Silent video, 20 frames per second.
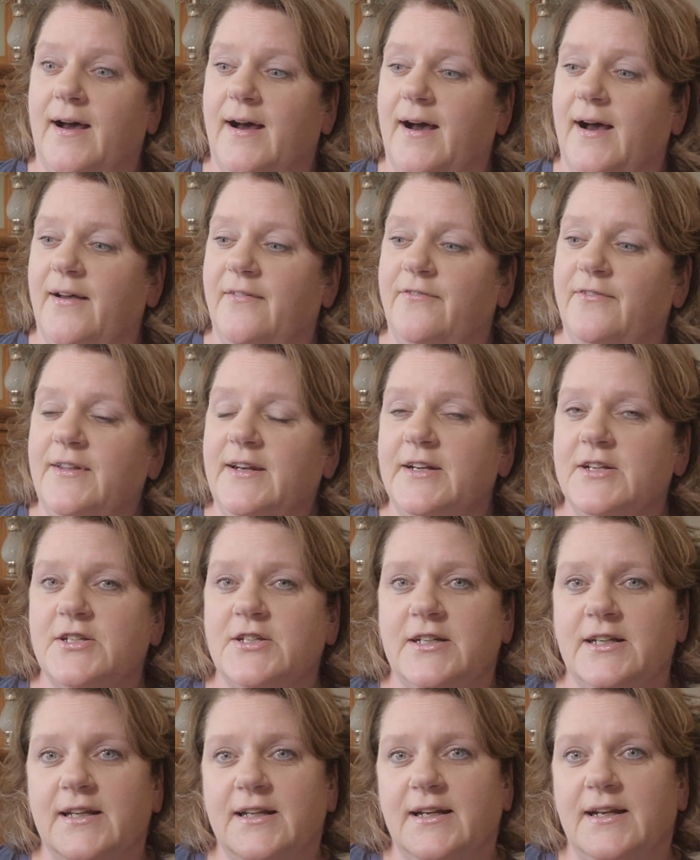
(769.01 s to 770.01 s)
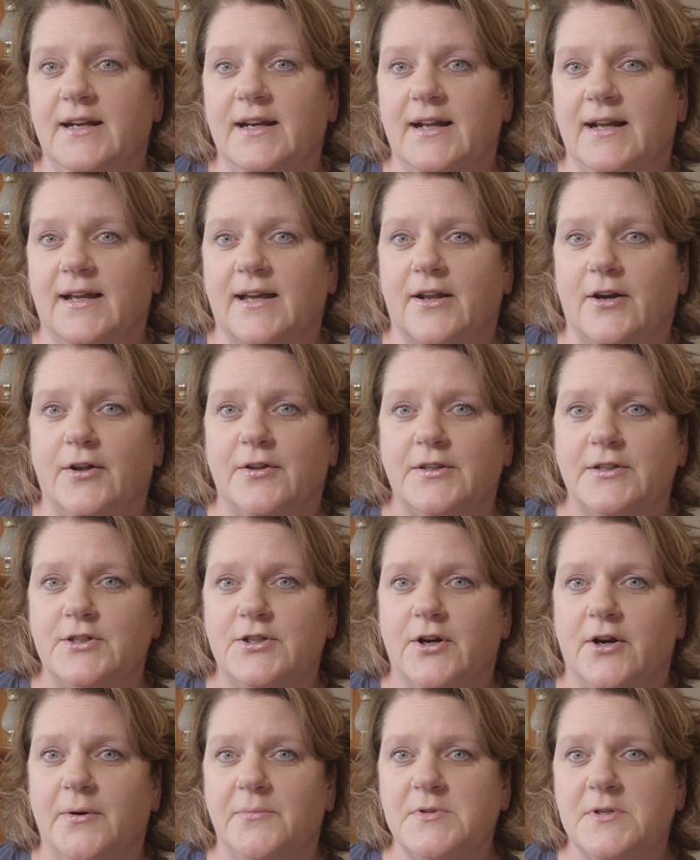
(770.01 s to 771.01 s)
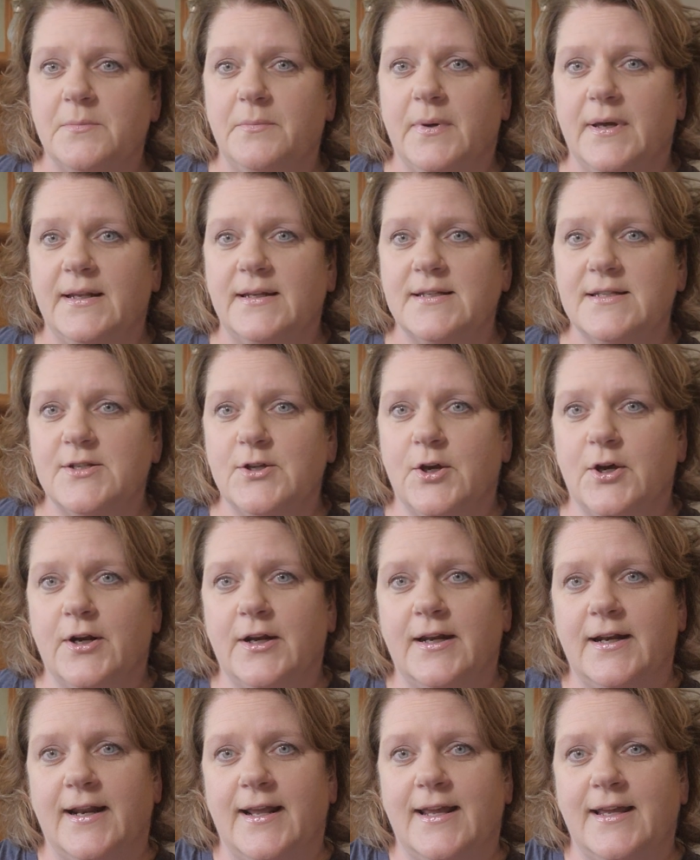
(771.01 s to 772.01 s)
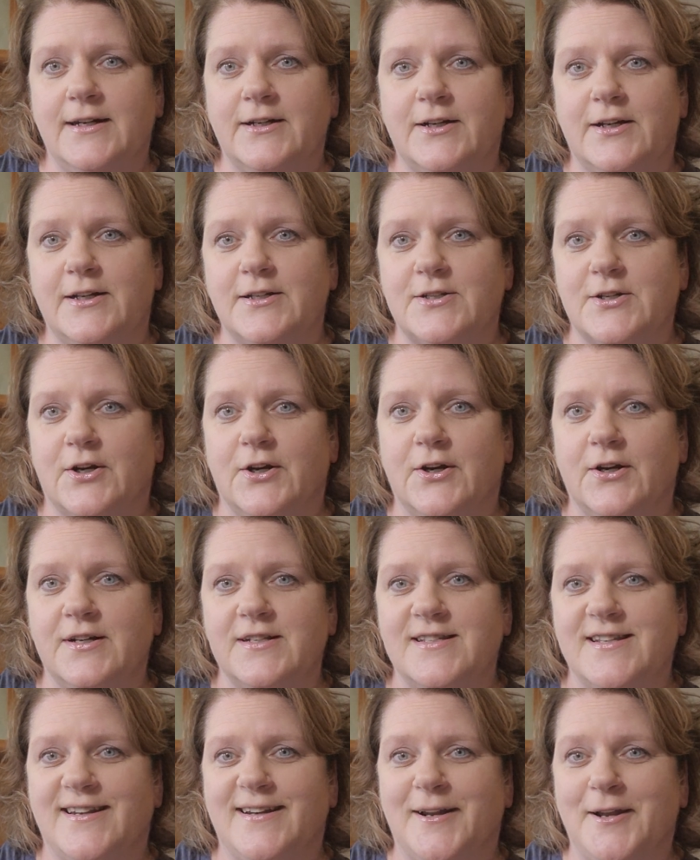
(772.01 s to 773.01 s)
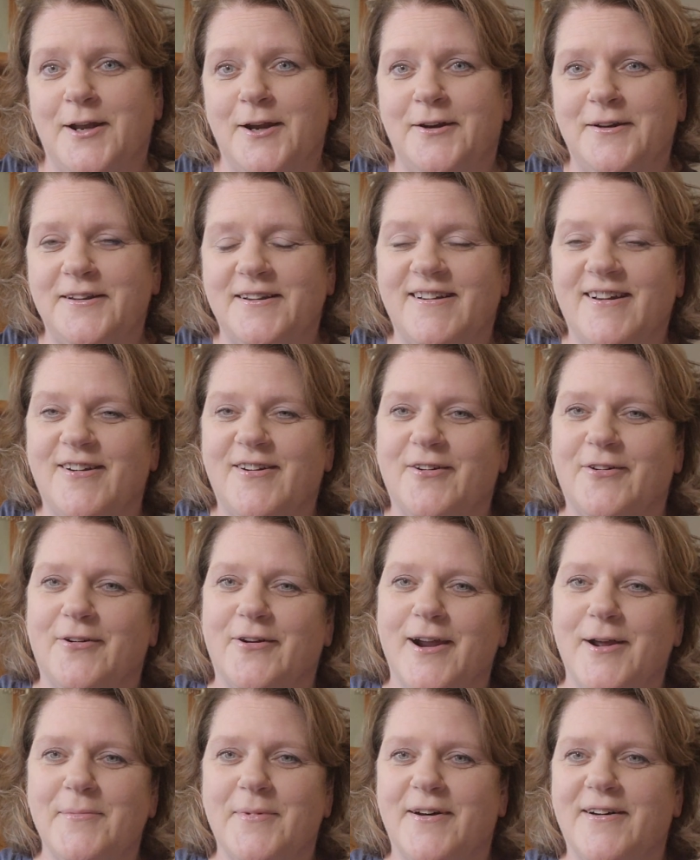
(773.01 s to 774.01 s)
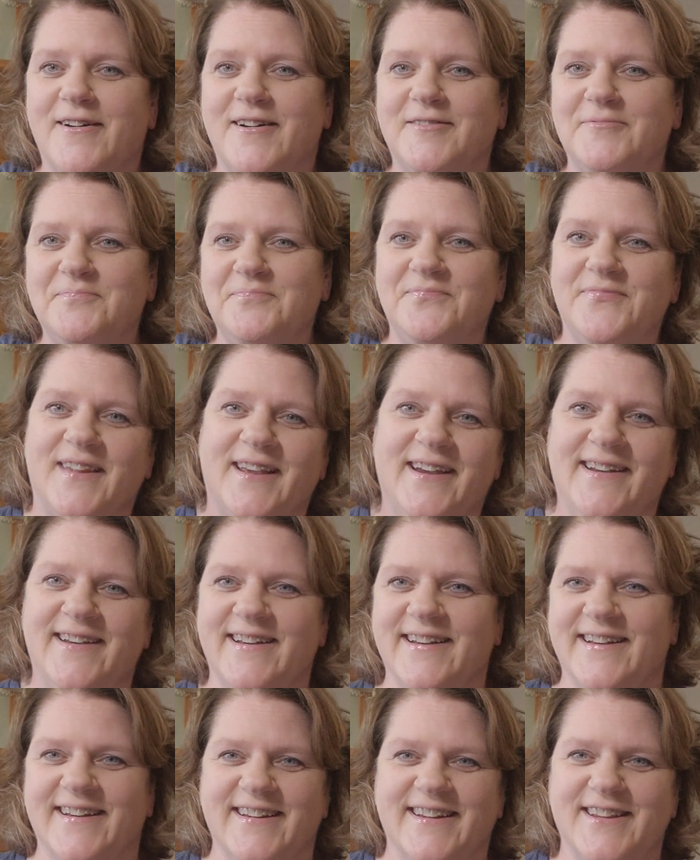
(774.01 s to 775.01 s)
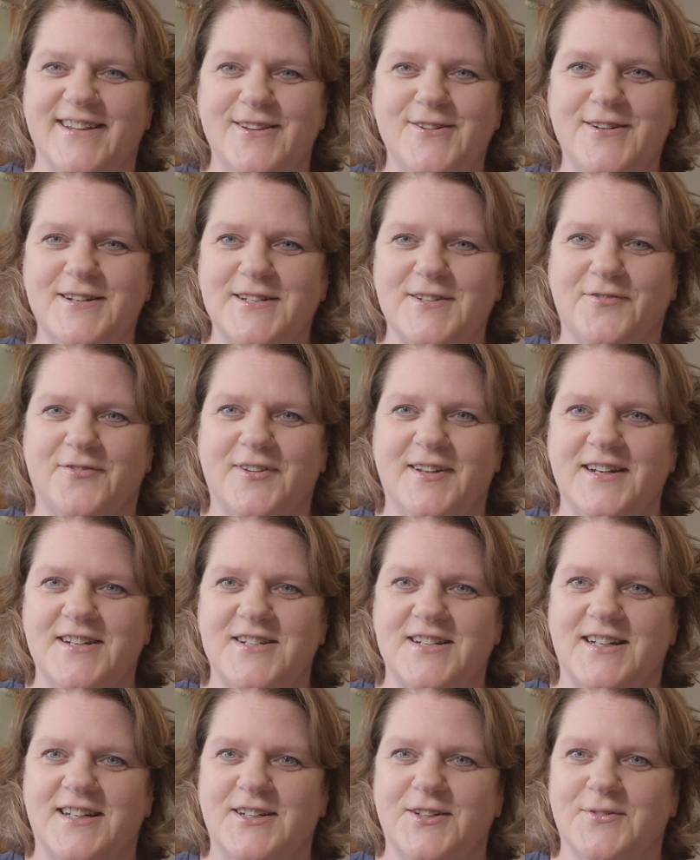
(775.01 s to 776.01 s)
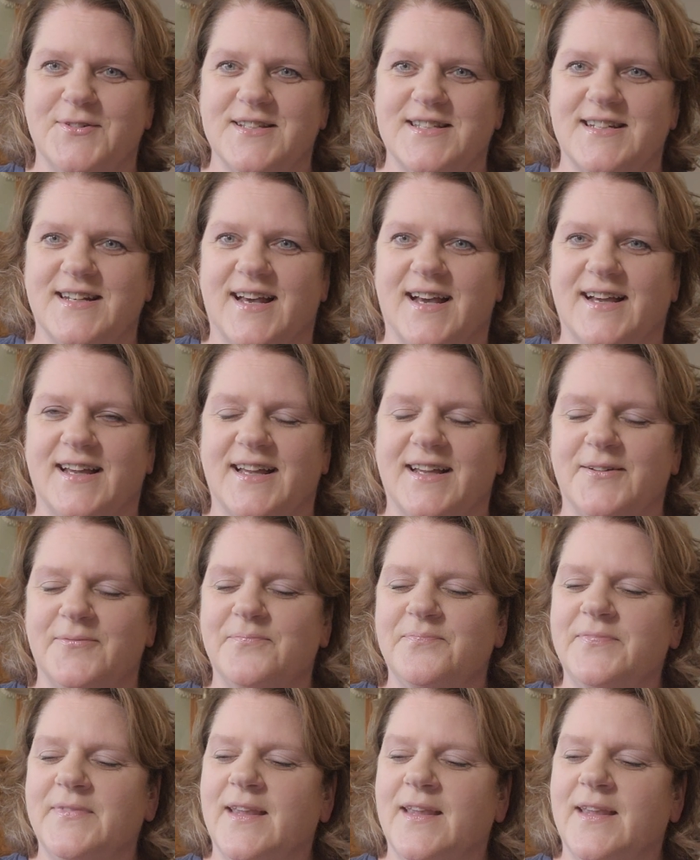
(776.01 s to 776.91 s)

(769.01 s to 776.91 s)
I finished it. I got all the charms and buttons on it, handed it to her, and said, here you go, Grandma. You get to finish it into a stocking.